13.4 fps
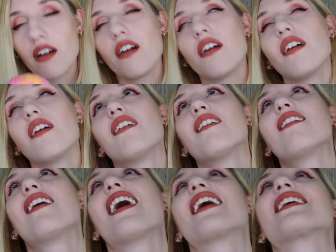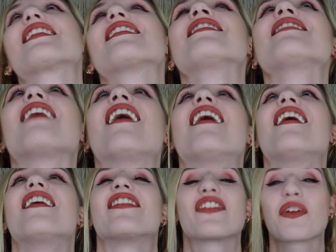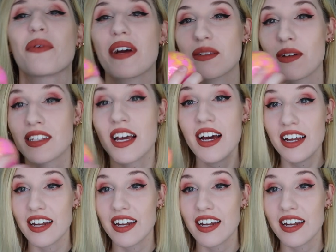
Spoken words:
Oh, I love the way it smells.